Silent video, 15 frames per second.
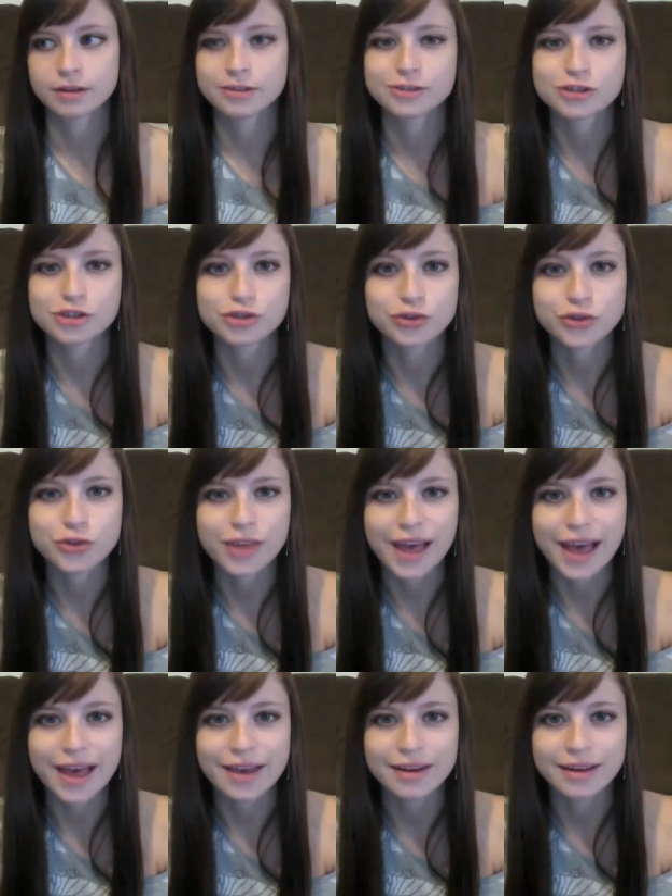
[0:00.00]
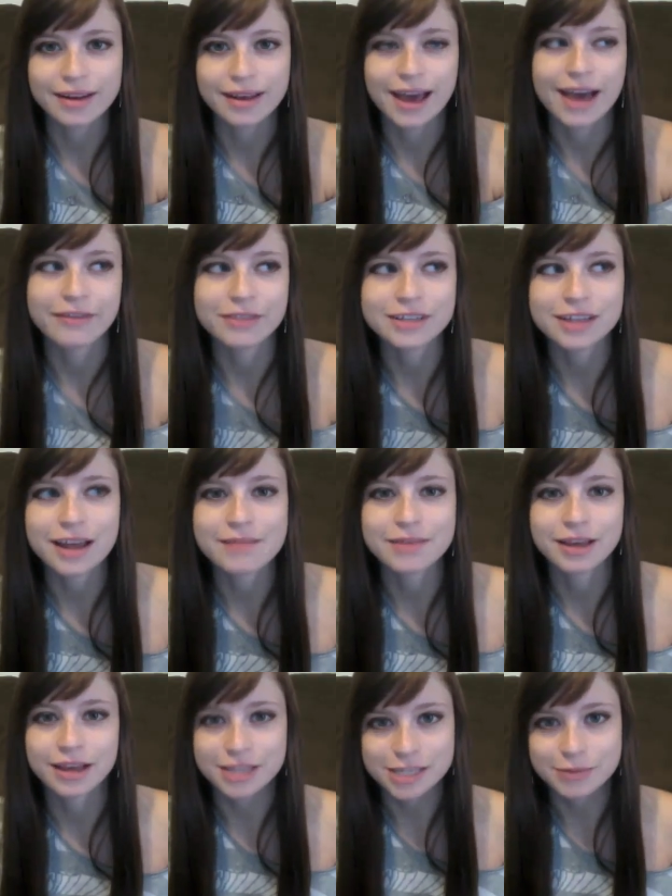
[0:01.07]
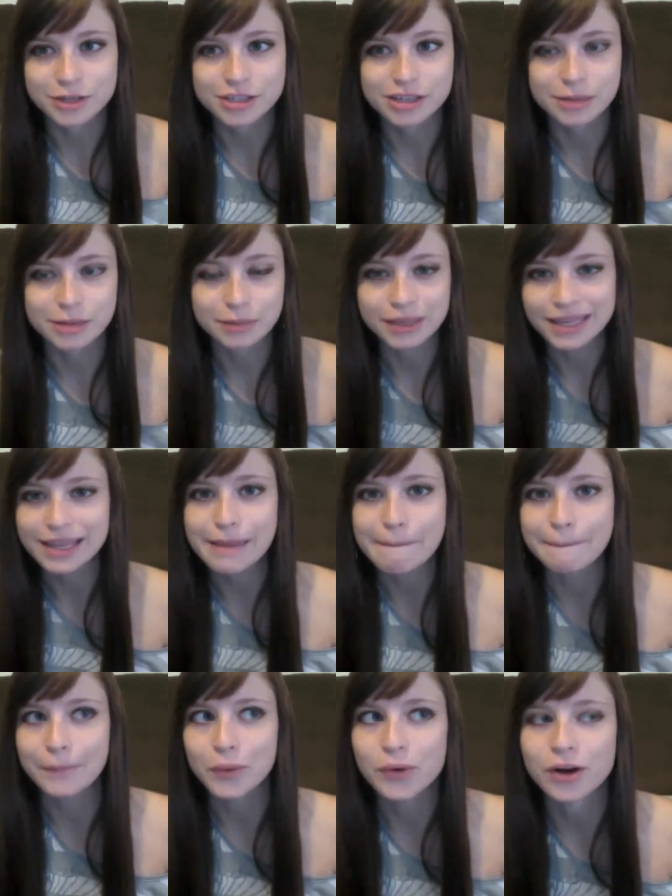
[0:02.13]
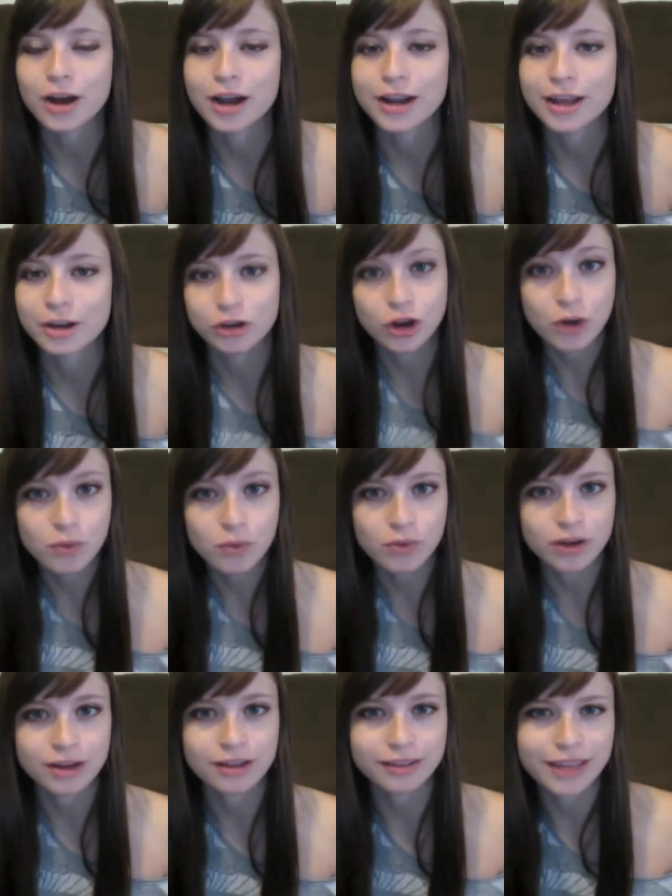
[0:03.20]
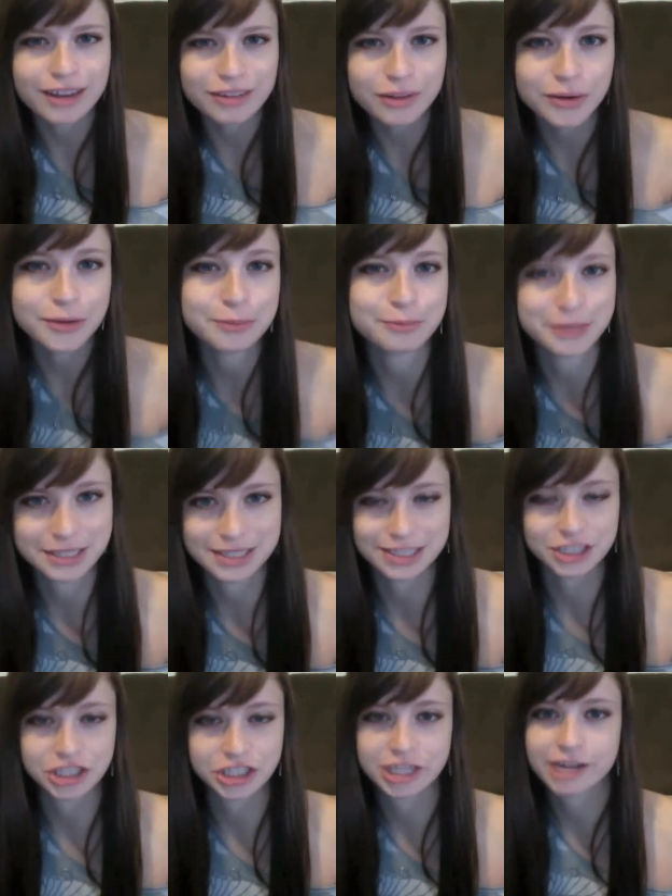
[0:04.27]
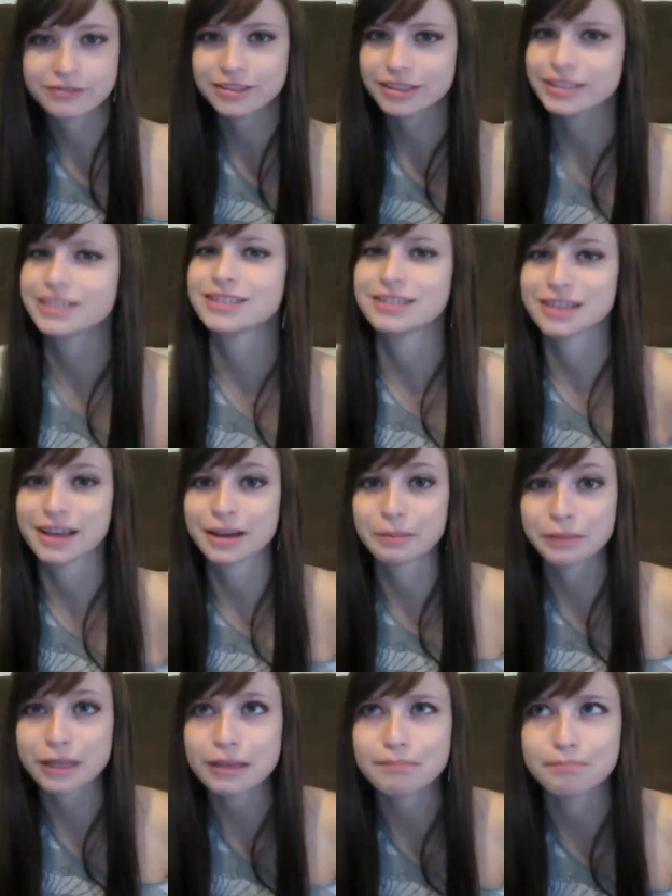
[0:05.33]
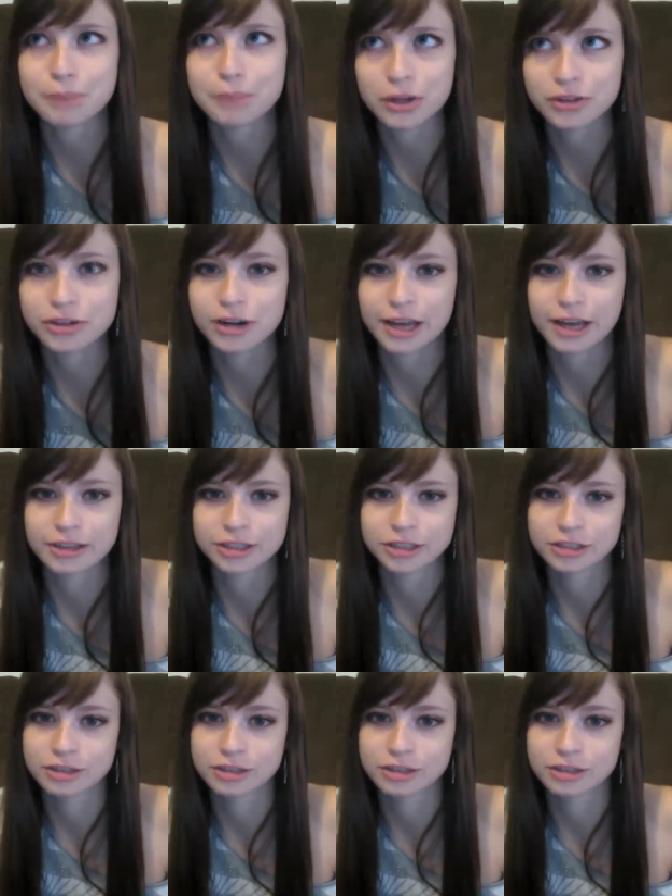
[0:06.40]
Screw that. Half the time, the customer is a complete moron, and no one, let alone a business, should have to listen to that complete balderdash.